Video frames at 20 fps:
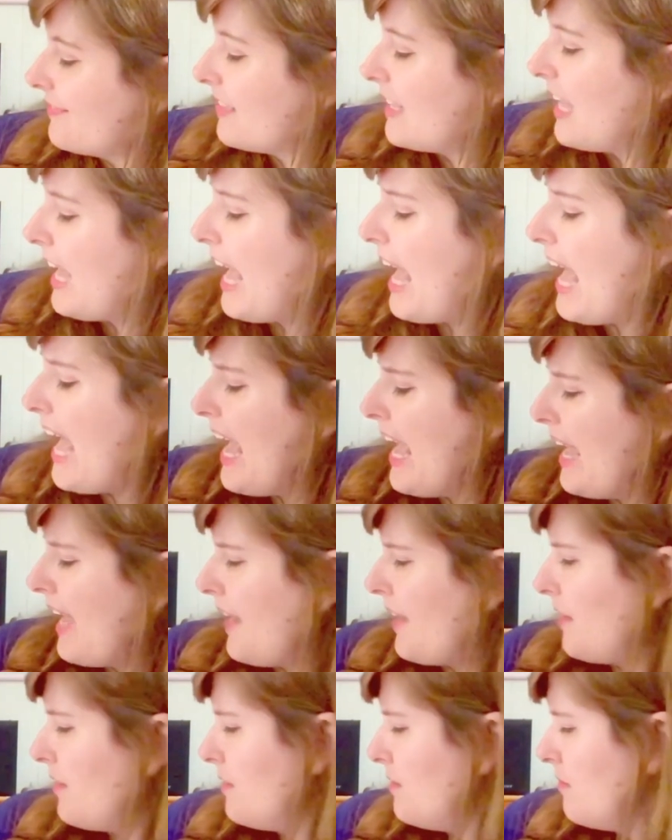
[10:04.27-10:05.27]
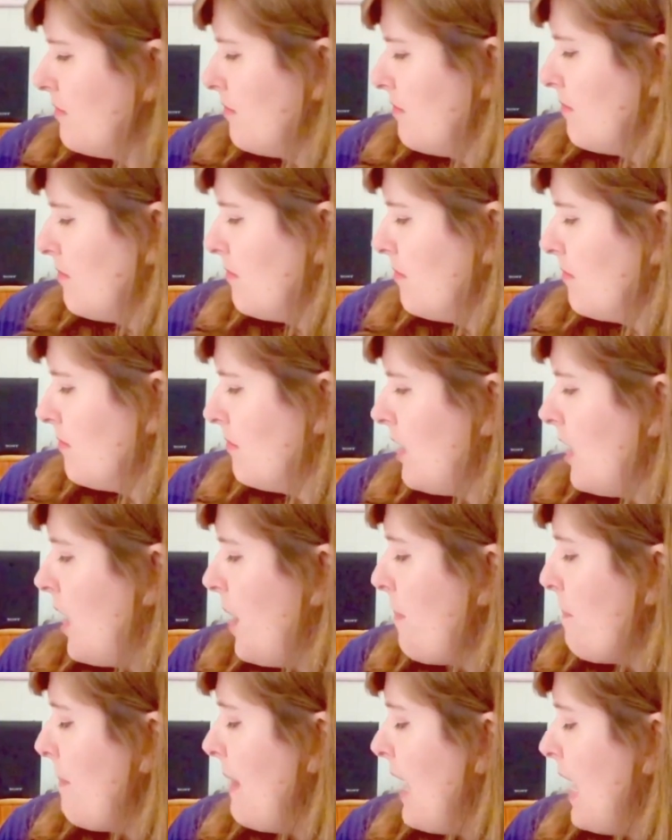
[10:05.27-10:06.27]
Hey,
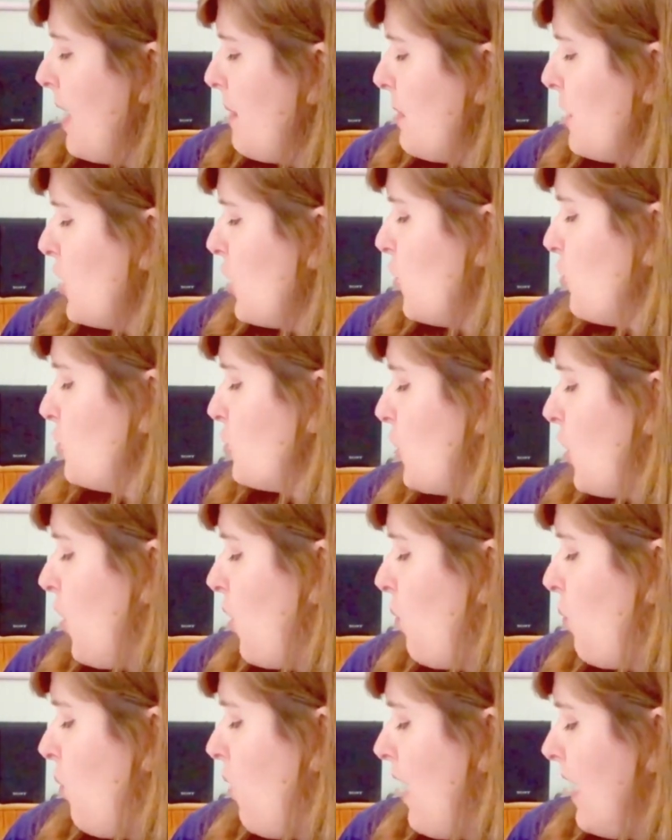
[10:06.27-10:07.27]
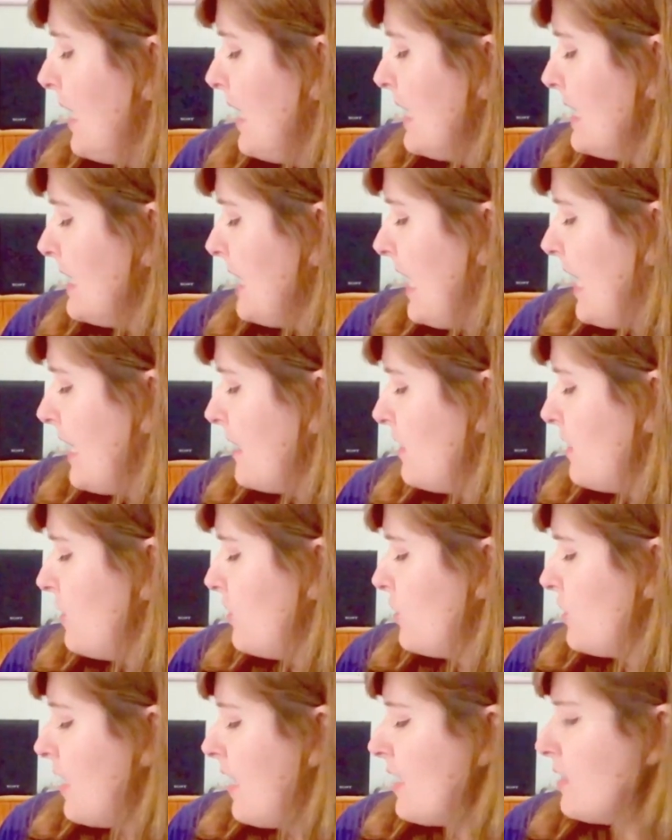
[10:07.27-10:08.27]
maybe you don't want to dance and
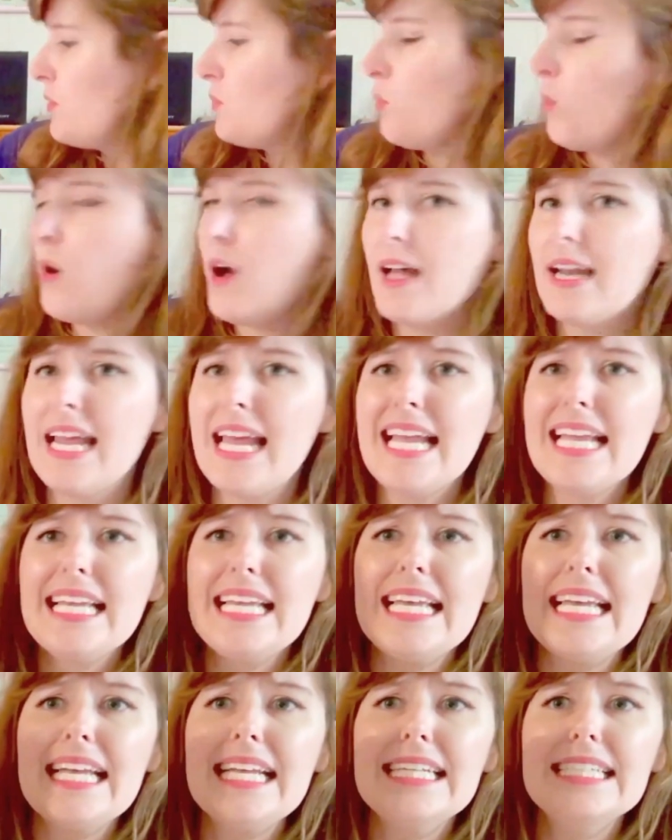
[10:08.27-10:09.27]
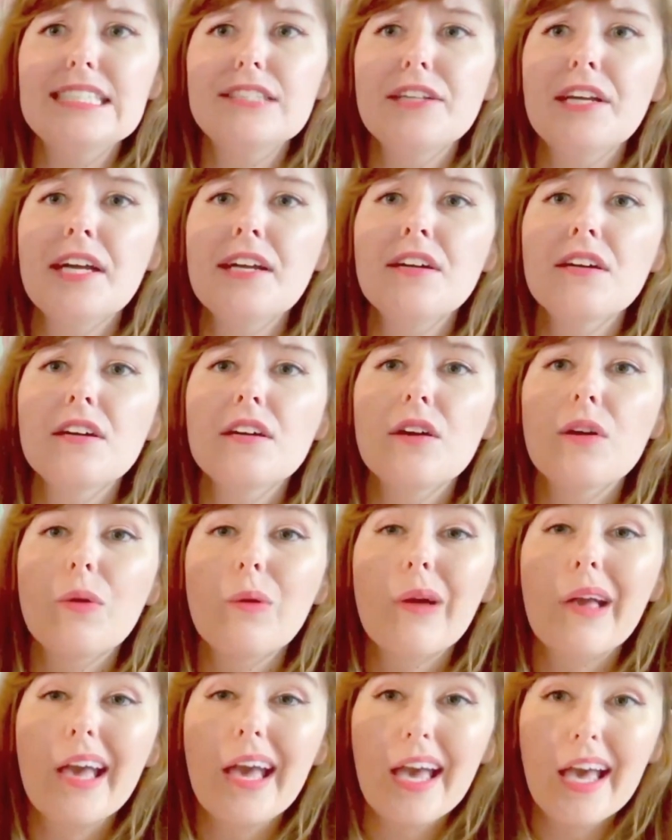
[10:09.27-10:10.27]
just want to eat dinner,
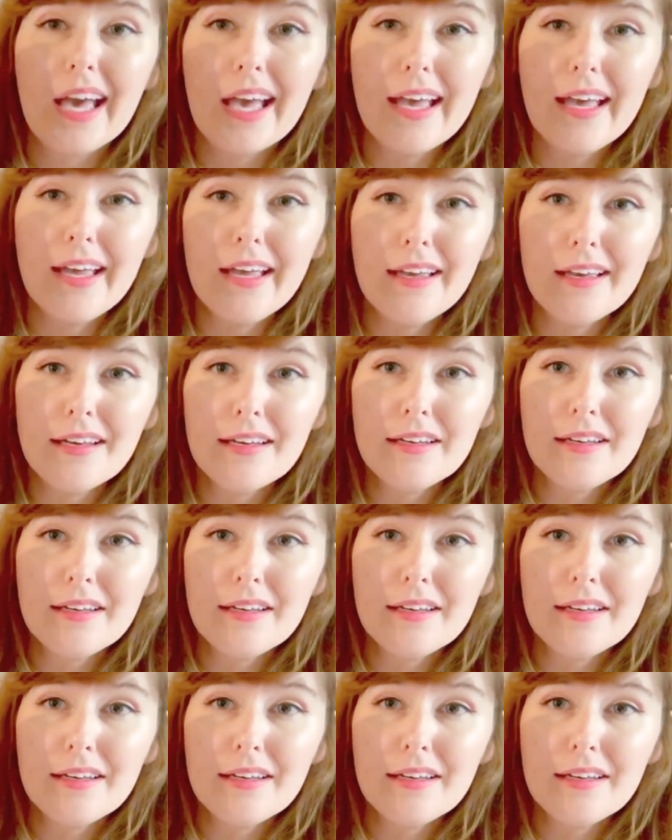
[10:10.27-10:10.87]
okay?